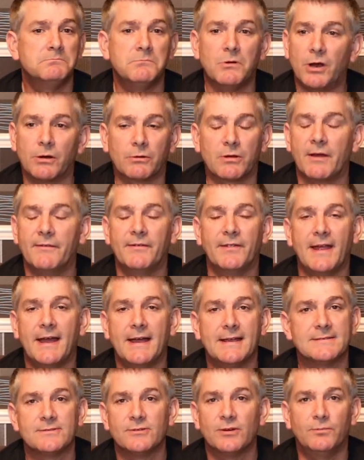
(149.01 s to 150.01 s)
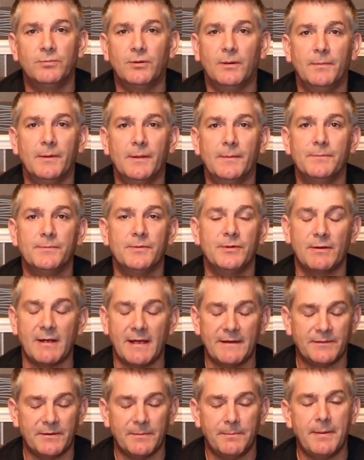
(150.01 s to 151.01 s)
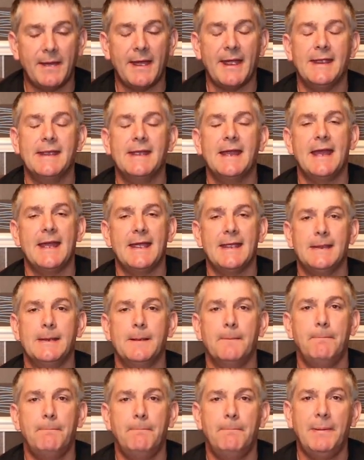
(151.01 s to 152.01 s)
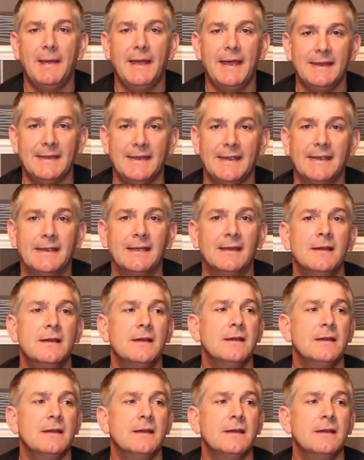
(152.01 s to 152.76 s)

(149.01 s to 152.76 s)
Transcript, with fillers: I'll cover that, it's not a problem. You don't have to pay a penny.